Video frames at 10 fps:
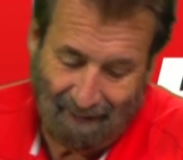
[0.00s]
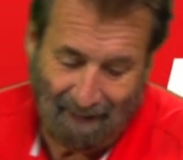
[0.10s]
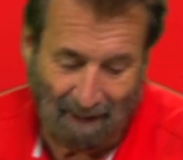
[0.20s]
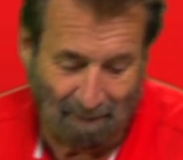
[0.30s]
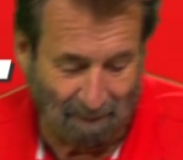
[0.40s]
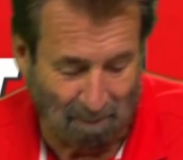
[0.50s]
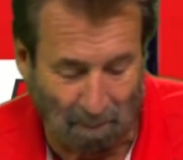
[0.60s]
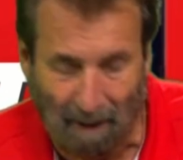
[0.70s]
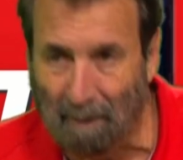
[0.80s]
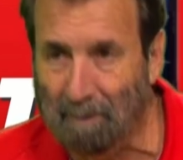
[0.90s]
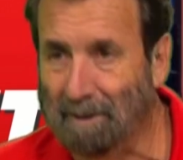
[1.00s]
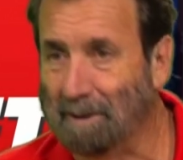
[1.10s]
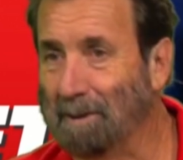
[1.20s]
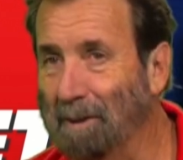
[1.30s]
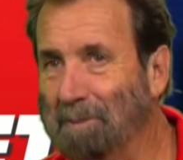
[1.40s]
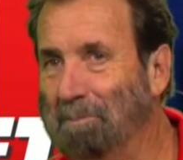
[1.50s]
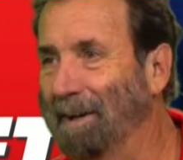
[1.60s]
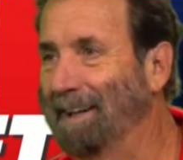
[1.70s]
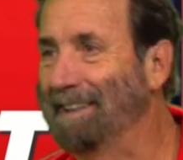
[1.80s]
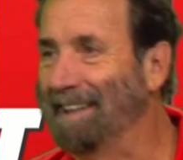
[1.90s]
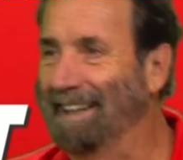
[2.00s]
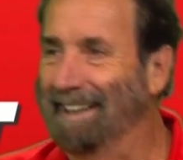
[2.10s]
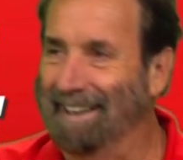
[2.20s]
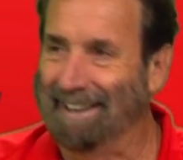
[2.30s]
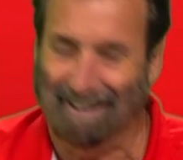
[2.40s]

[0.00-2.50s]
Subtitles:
Kevin Power, the dart player.